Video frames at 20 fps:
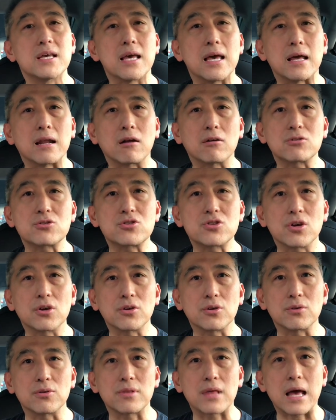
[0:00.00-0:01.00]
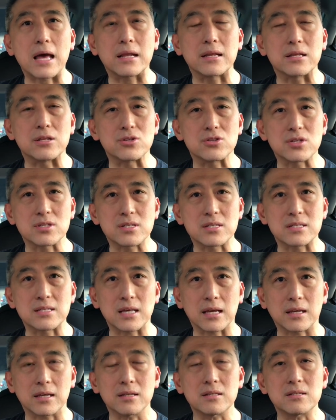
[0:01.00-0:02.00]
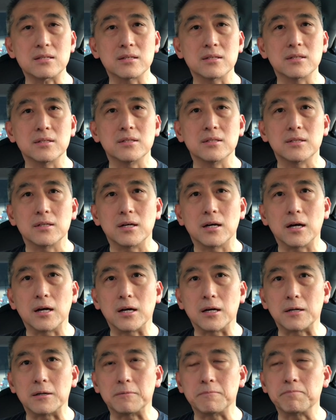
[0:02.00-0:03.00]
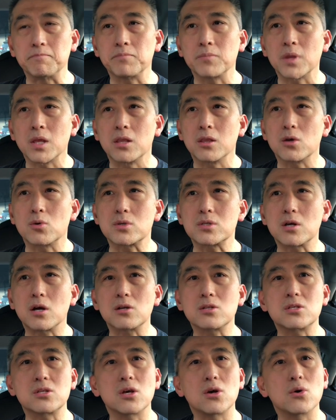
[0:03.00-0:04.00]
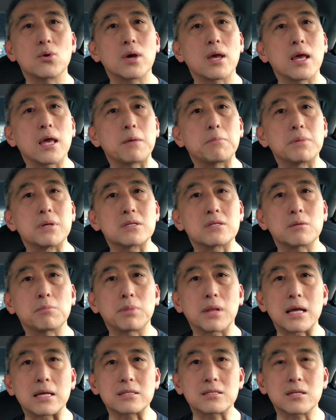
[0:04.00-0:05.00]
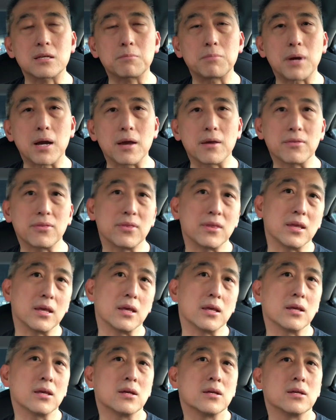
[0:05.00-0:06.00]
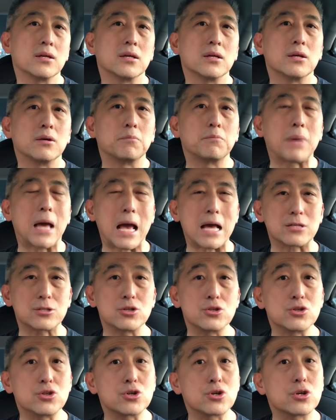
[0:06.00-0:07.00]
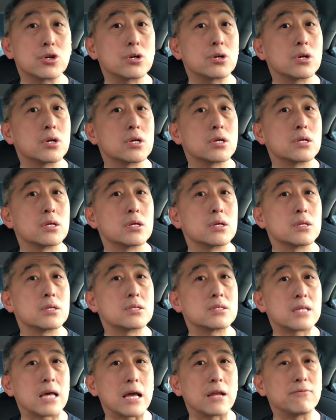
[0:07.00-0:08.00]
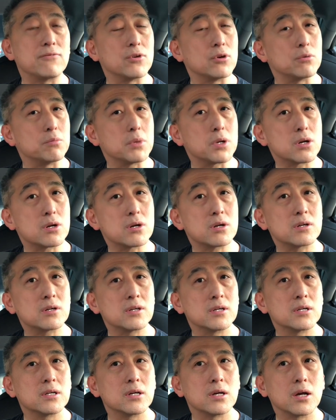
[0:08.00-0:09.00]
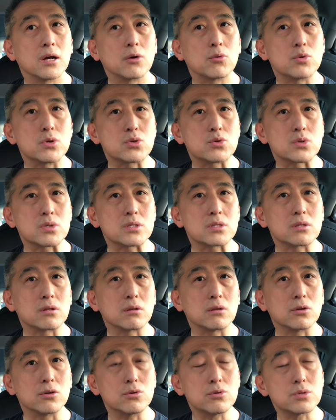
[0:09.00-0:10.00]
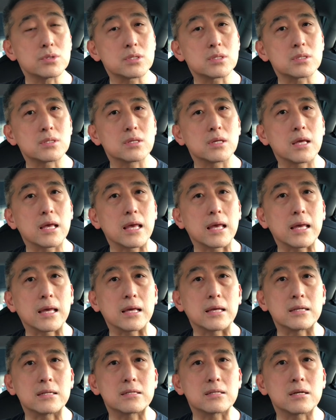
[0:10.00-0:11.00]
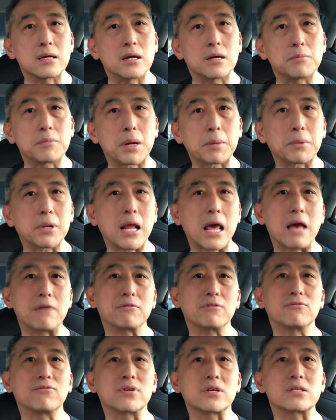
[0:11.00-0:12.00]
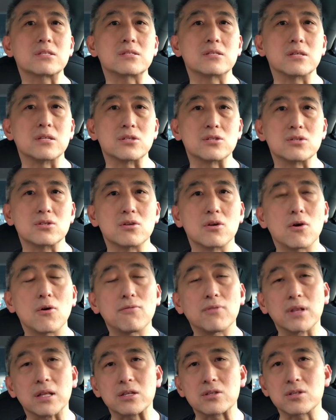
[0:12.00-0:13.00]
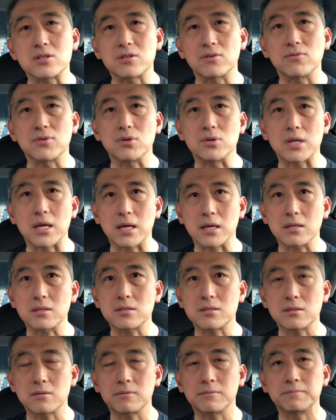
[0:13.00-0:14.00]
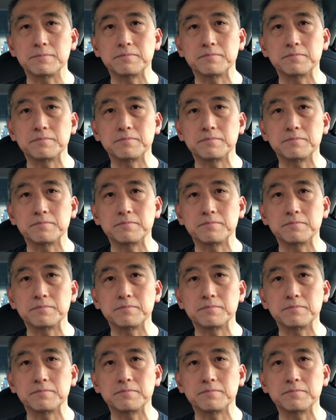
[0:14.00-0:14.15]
and I'll show you that in just a second. There was also a piece of plastic by the passenger side view mirror, which was loose, and I'm going to have it fixed in hopefully just a few days.